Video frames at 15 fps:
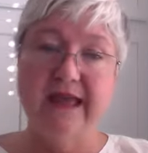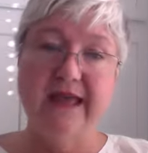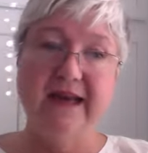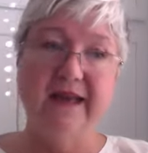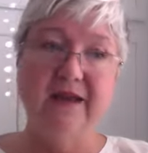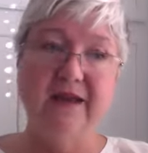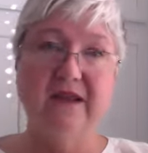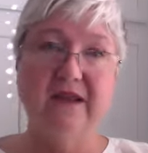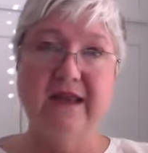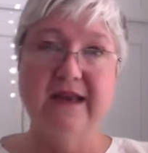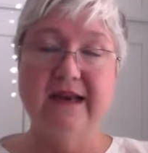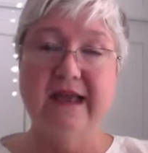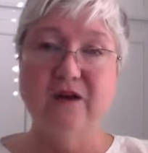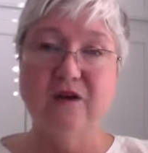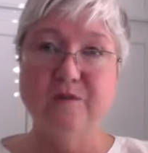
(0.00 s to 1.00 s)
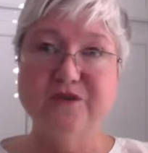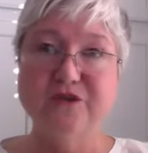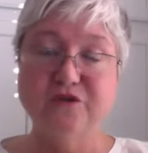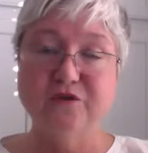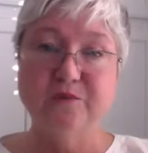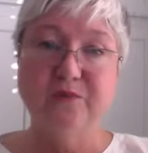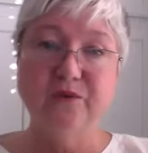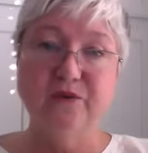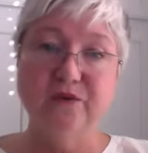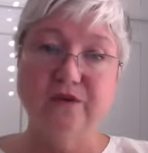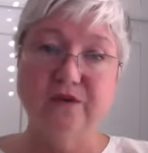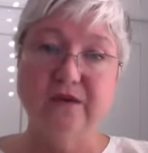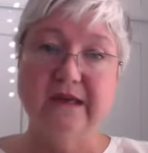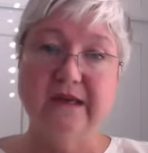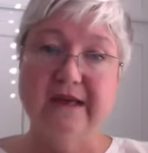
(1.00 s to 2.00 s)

and it helps to pull